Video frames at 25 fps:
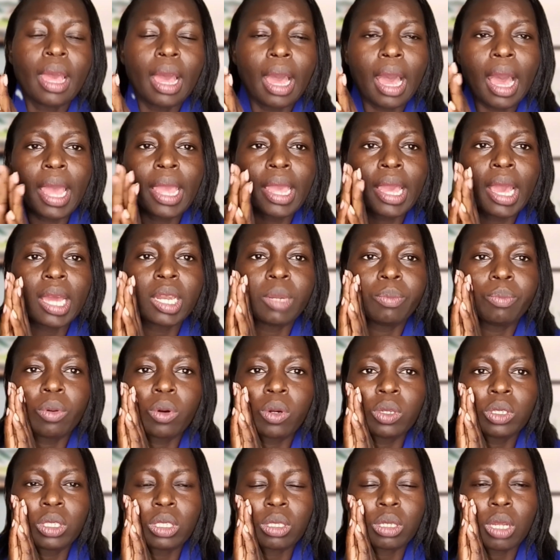I had
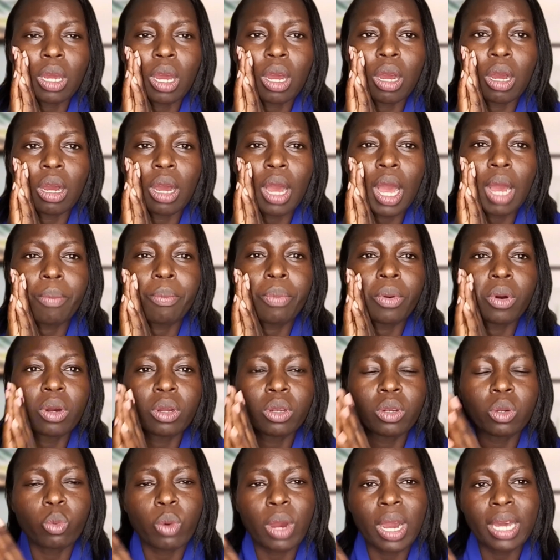bought a
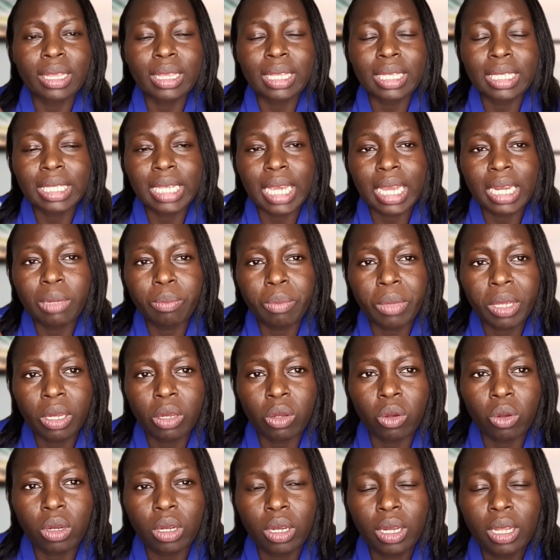bond worth 10
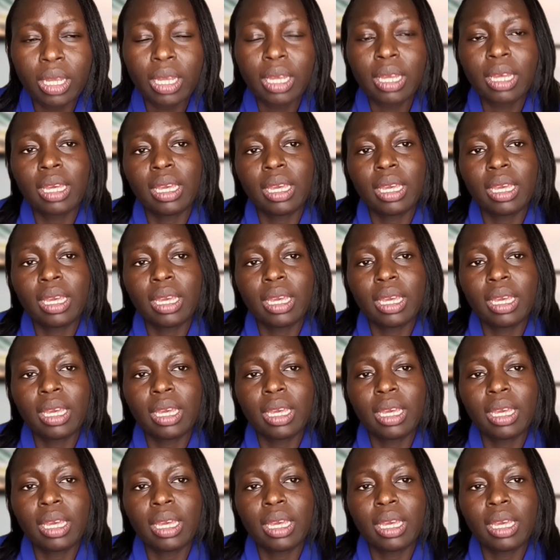million